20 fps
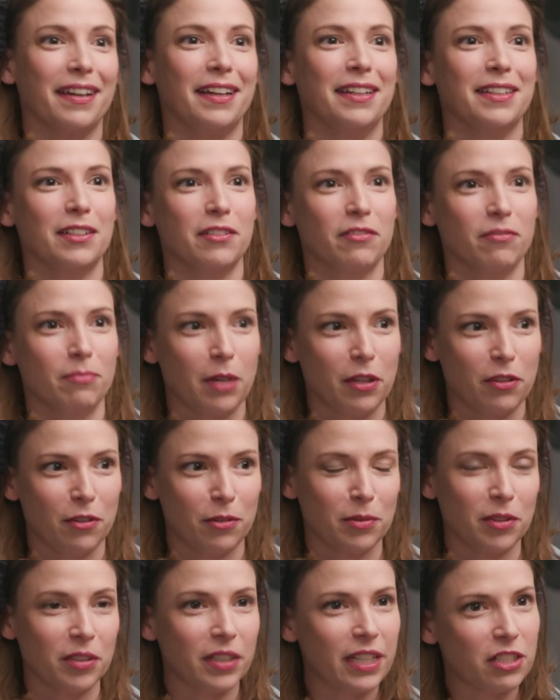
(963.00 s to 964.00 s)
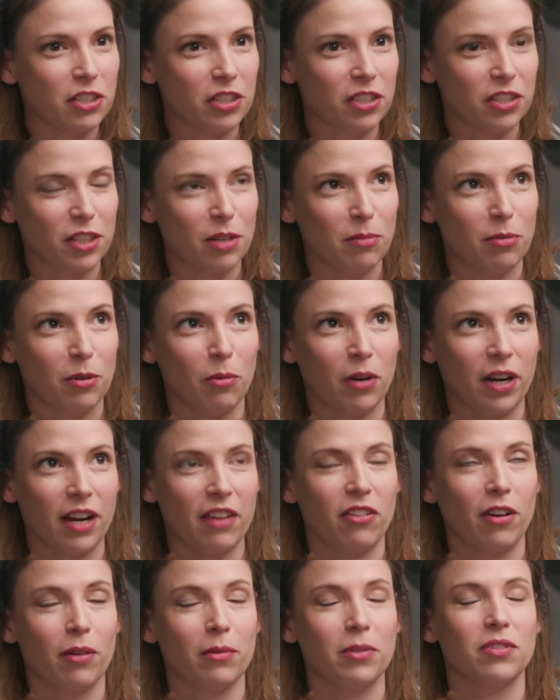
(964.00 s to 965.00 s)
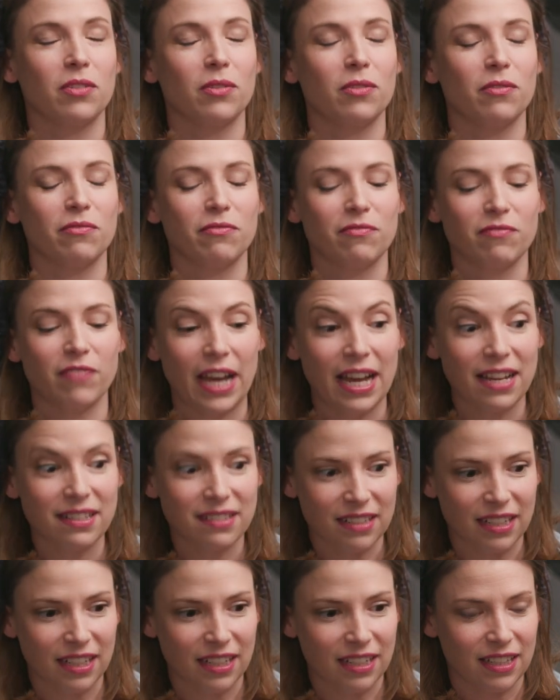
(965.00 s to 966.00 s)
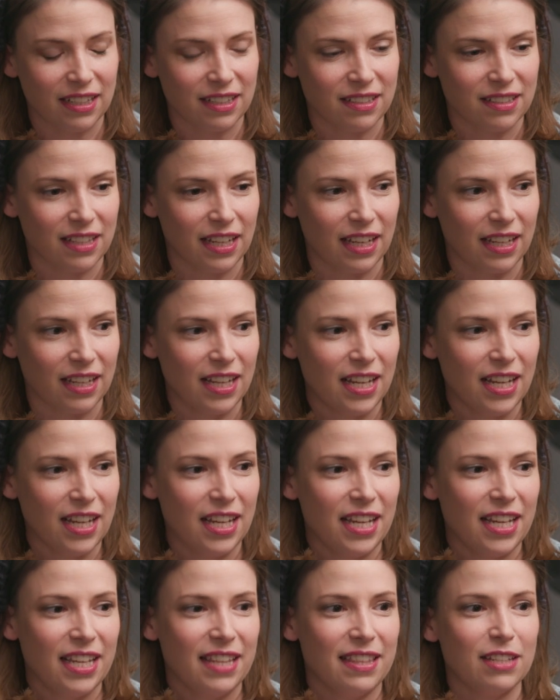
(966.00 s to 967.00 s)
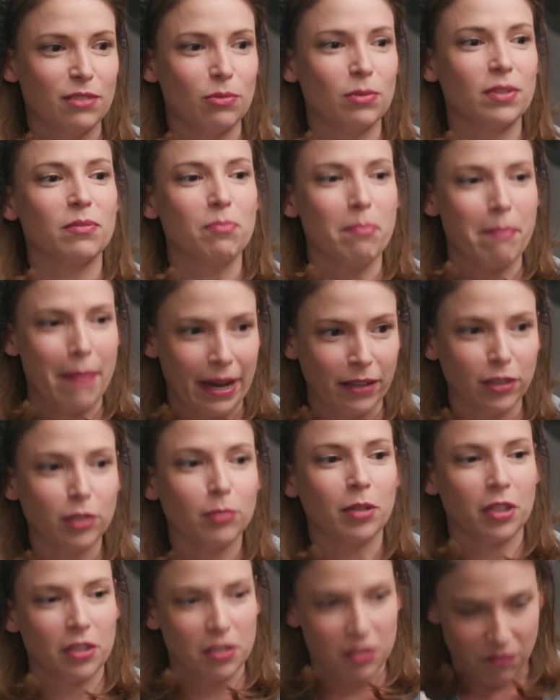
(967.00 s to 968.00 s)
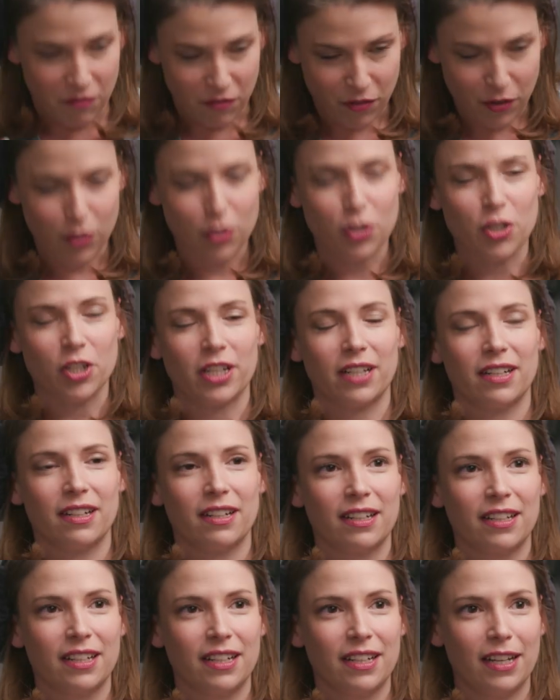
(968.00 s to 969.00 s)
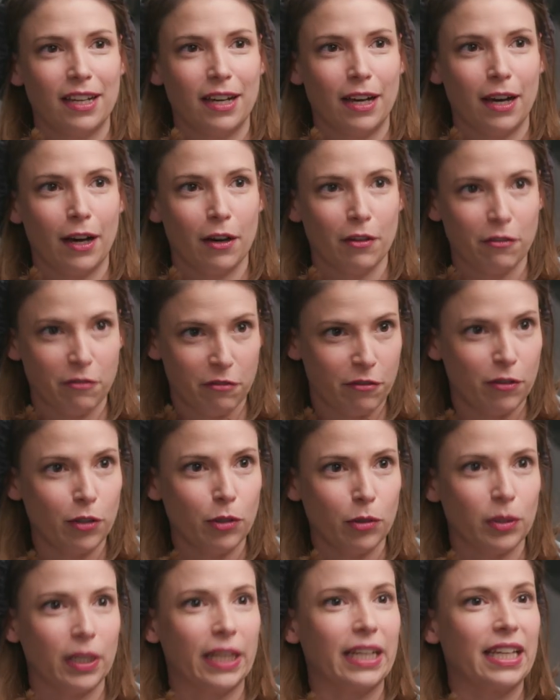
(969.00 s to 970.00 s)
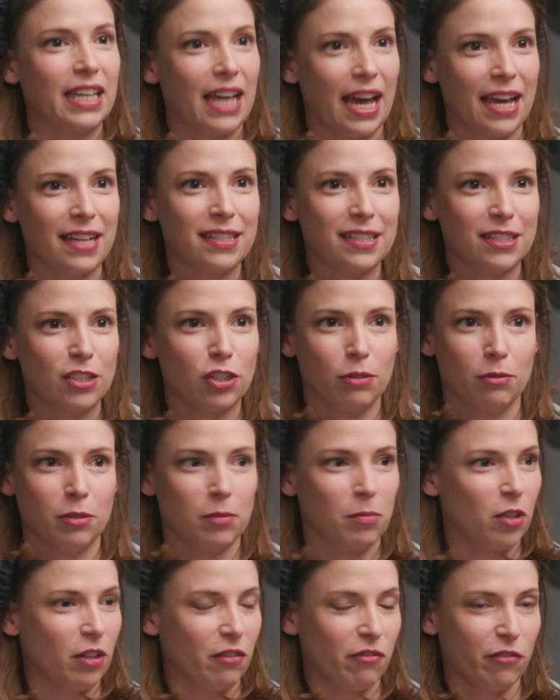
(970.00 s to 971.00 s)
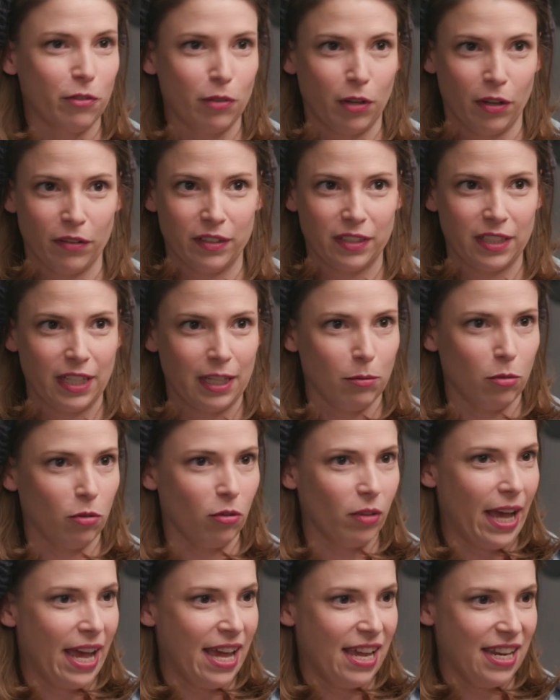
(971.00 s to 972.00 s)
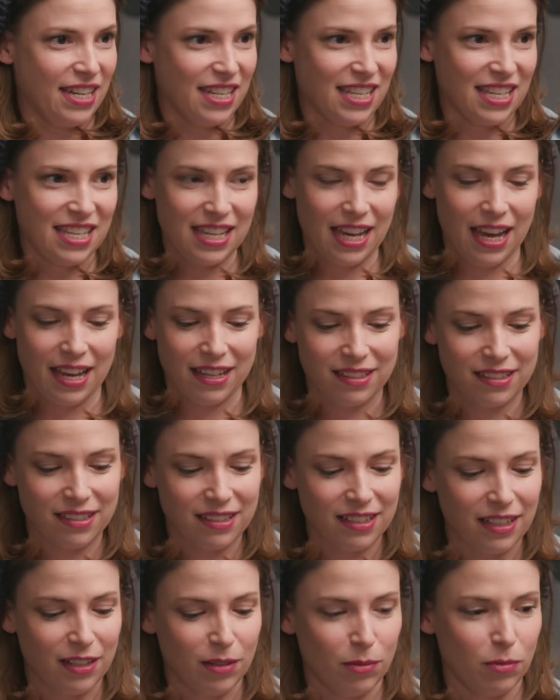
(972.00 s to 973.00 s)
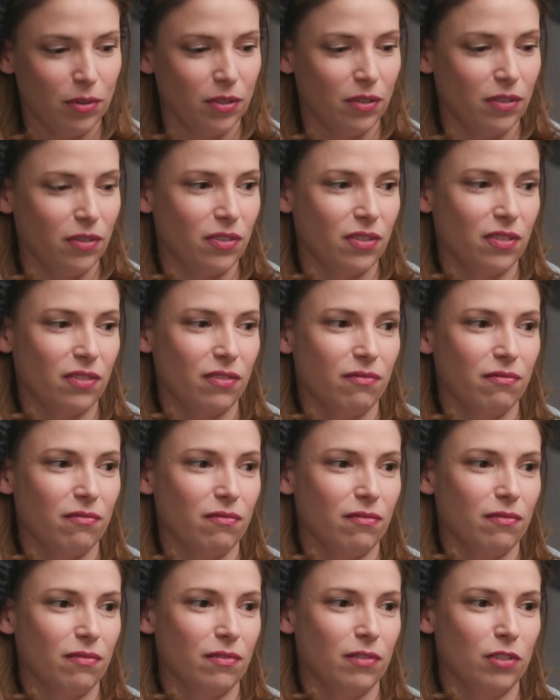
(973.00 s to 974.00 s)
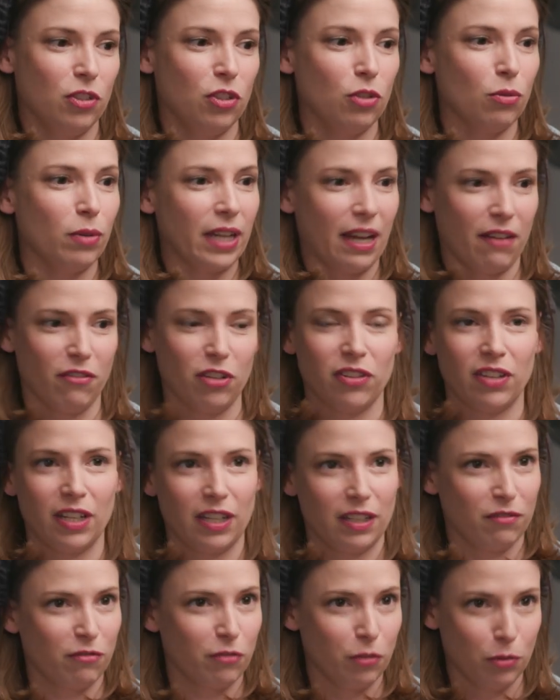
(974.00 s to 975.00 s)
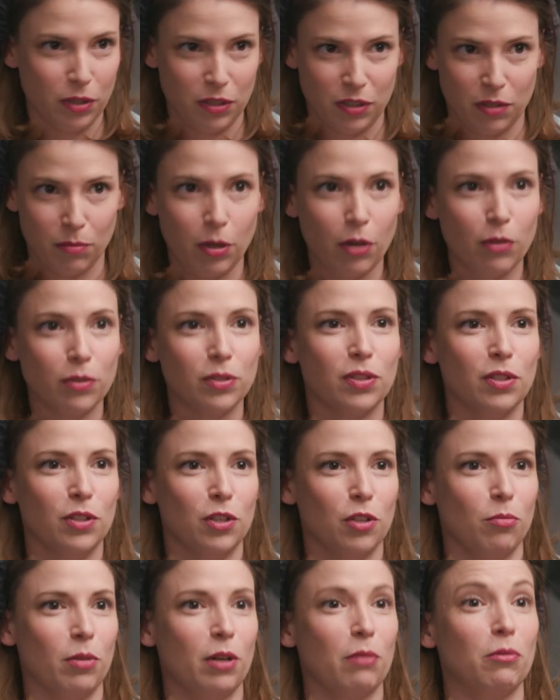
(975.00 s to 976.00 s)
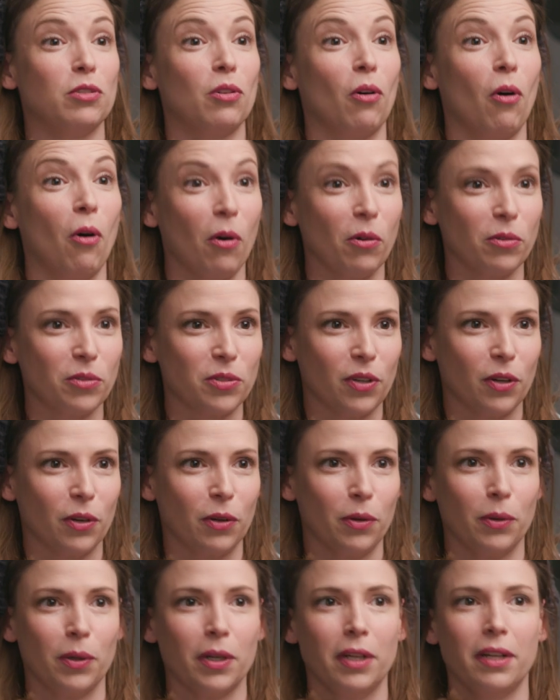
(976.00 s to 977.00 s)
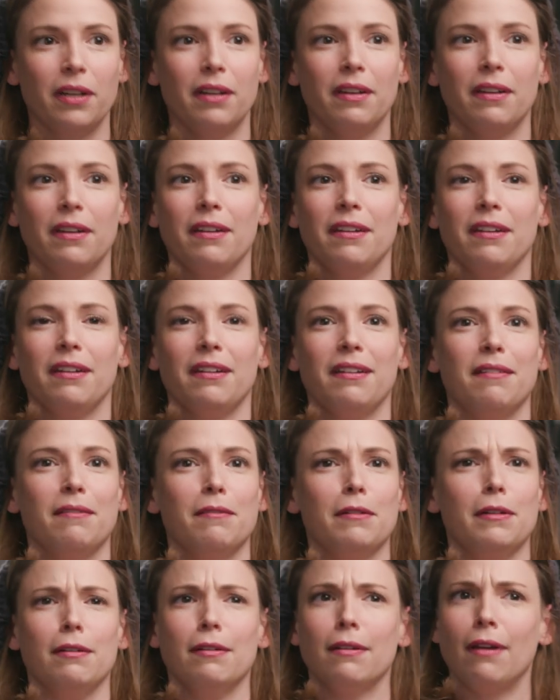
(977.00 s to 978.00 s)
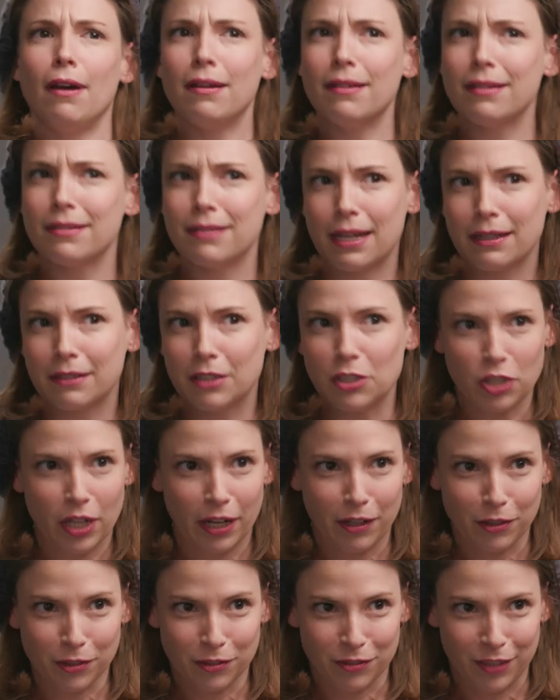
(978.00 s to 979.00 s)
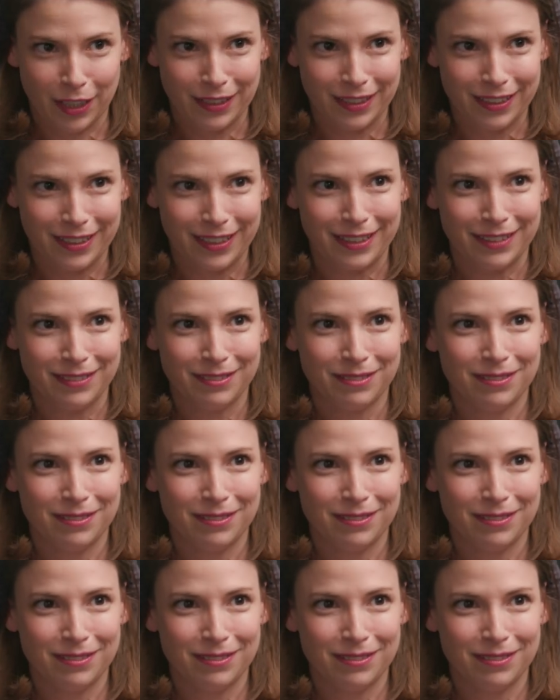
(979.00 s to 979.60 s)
kind of mother relationship. And what I thought was so fascinating is that this was Malabar's version of food. Like, yes, she was putting food on the table, and yes, it was doing everything food is supposed to do, but it was also not exactly child friendly.